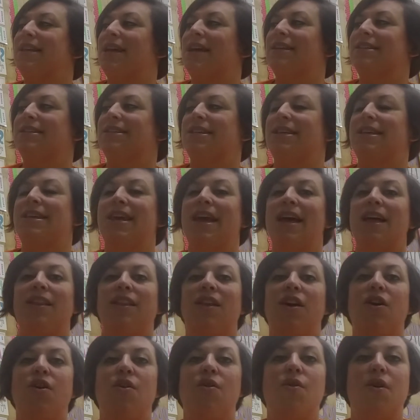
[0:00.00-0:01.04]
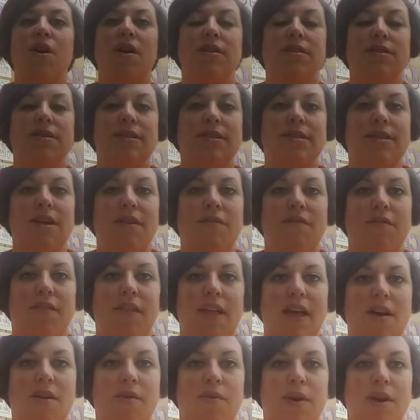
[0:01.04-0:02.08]
as a yellow
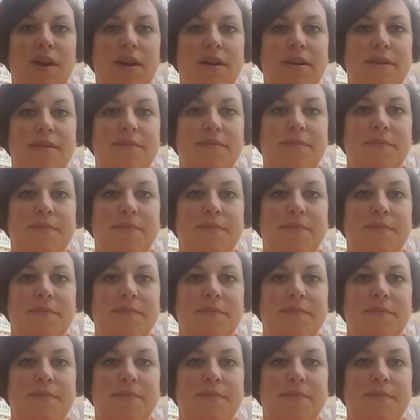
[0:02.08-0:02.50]
sunflower.